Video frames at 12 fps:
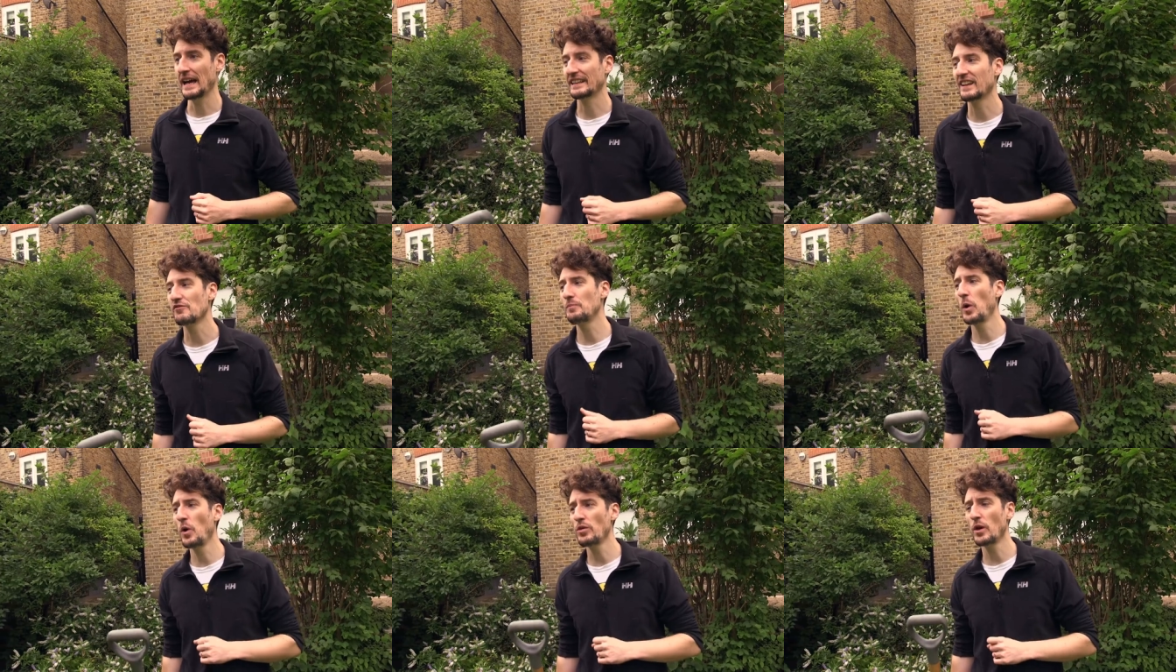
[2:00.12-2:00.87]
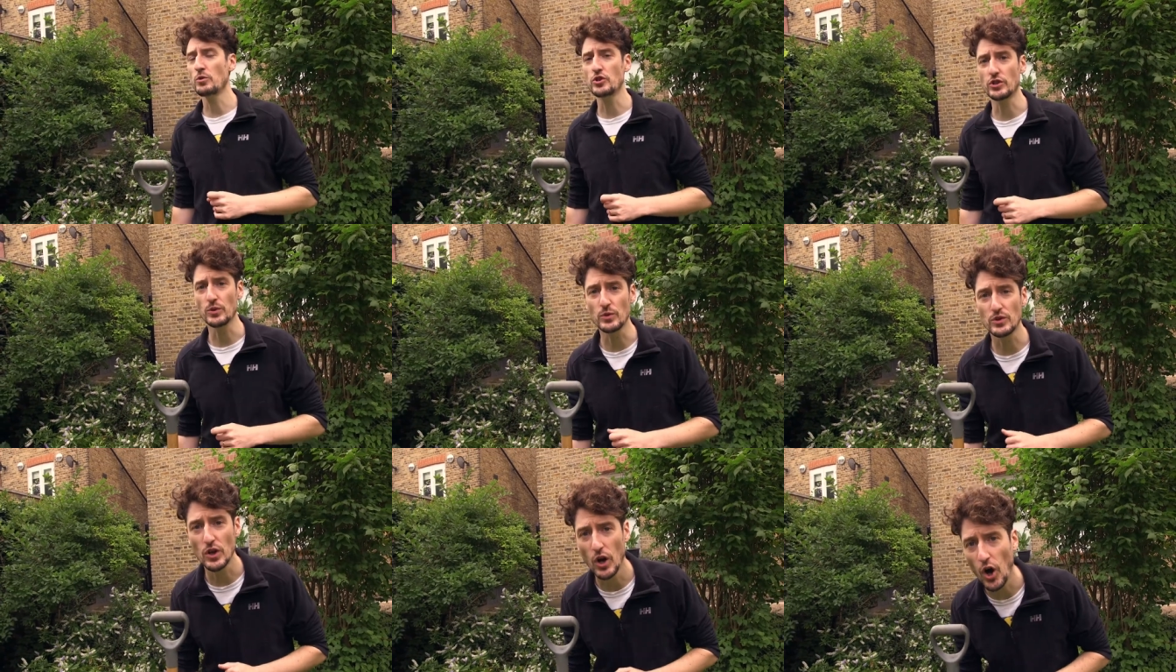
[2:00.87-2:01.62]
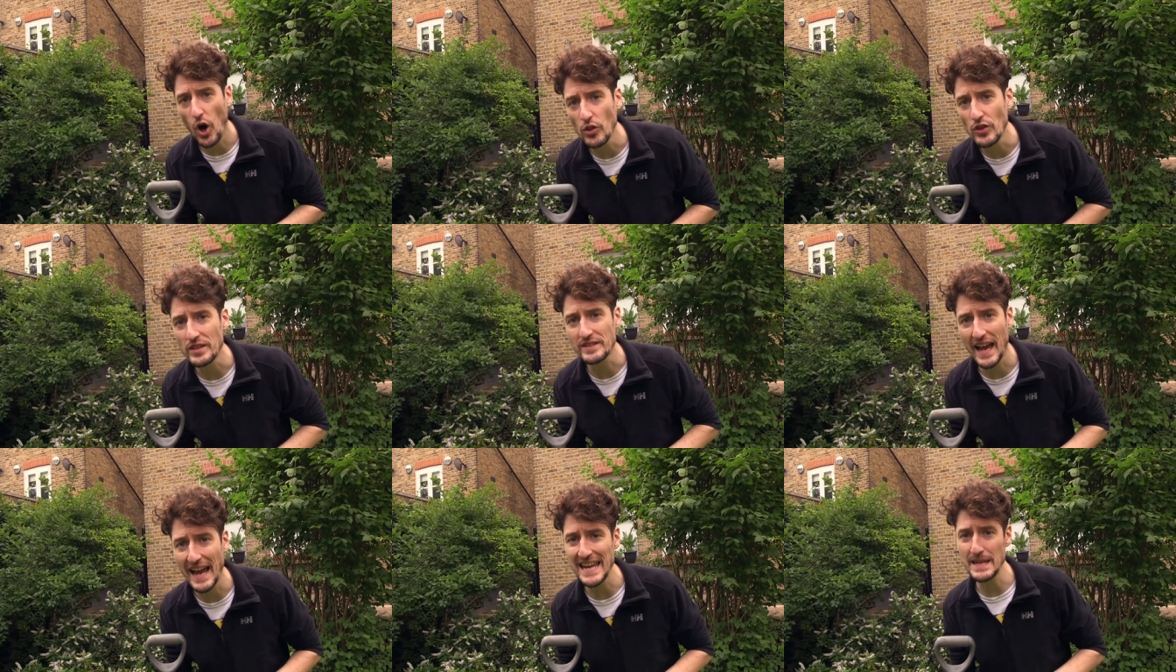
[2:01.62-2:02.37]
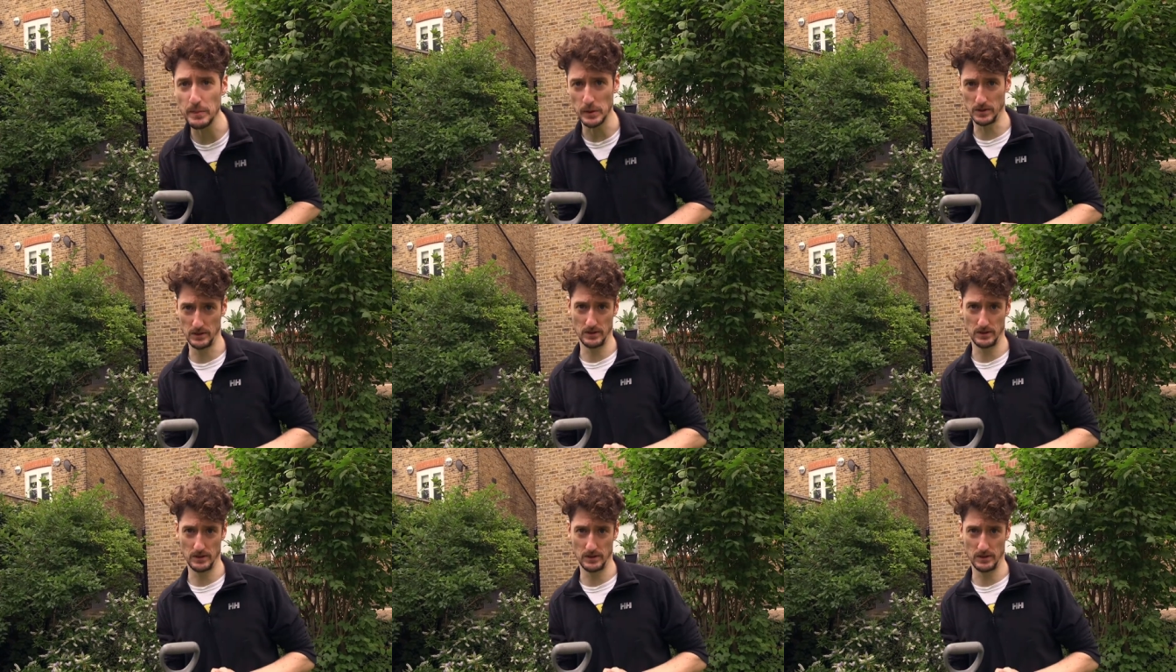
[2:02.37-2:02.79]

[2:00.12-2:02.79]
And I've put those shoes on the table.